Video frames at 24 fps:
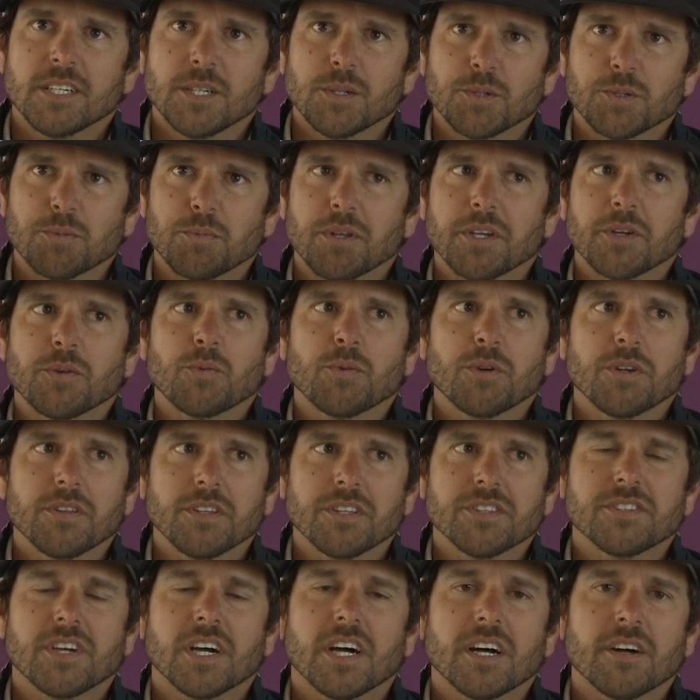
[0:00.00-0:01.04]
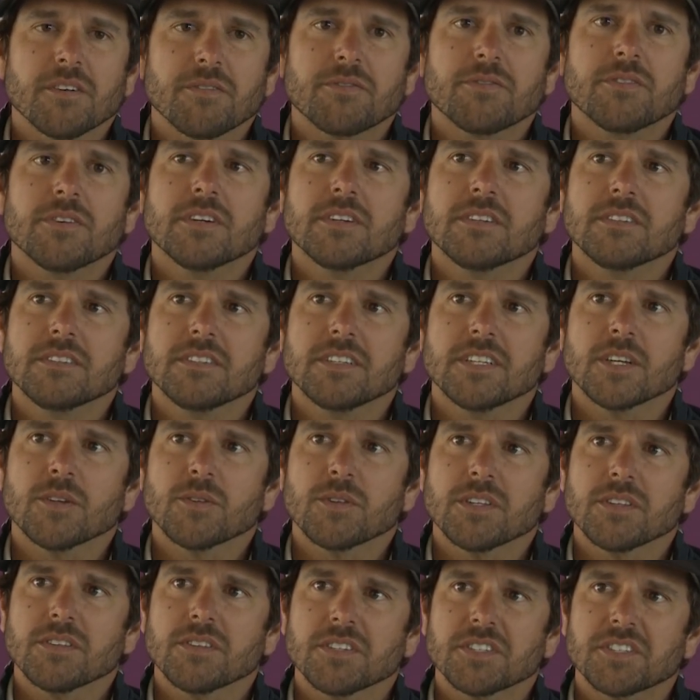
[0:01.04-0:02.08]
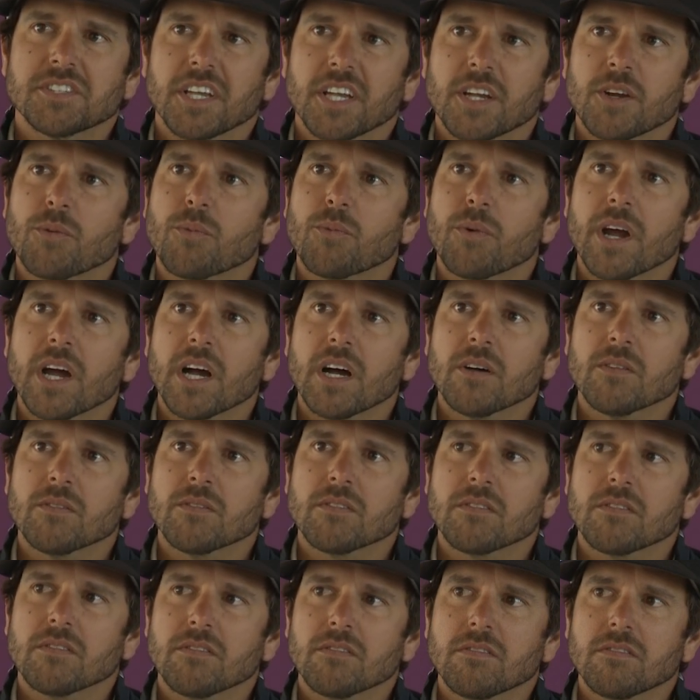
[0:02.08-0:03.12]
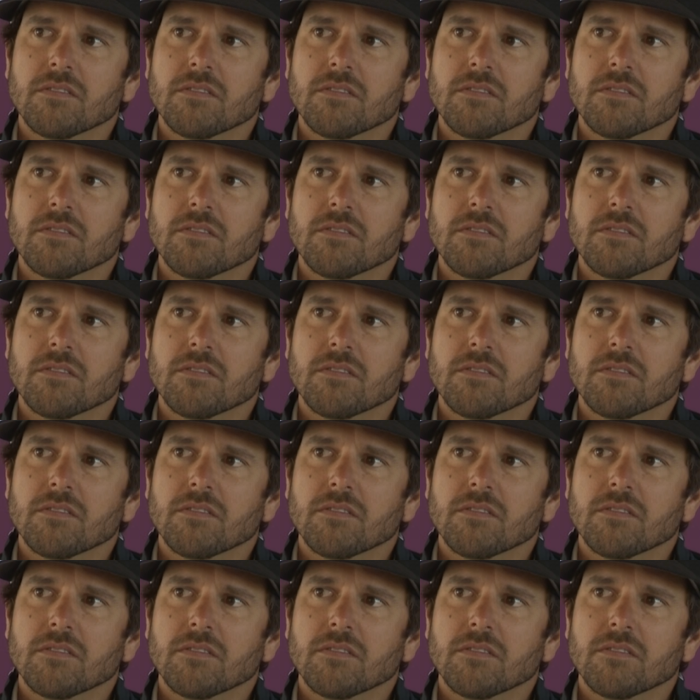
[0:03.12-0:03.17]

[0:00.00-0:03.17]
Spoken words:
was playing really tough. You know, the second round